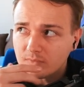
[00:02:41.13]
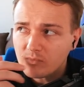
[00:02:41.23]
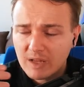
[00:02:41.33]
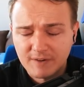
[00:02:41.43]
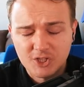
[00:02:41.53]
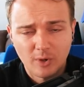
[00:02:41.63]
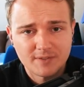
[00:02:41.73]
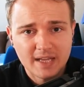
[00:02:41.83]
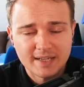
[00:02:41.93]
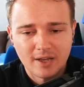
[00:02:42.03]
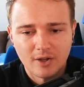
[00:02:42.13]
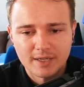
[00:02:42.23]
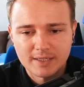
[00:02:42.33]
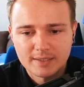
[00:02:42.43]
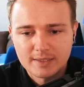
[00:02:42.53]
if I do have to end it
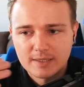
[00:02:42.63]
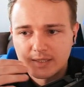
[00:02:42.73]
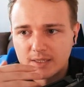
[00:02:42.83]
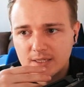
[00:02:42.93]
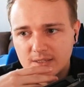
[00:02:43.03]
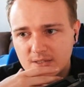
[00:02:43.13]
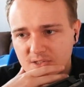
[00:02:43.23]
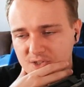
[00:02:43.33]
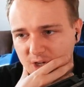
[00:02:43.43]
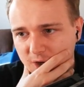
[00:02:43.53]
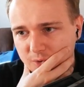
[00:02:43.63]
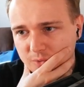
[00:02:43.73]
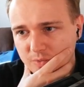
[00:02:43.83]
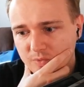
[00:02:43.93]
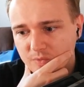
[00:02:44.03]
early. So...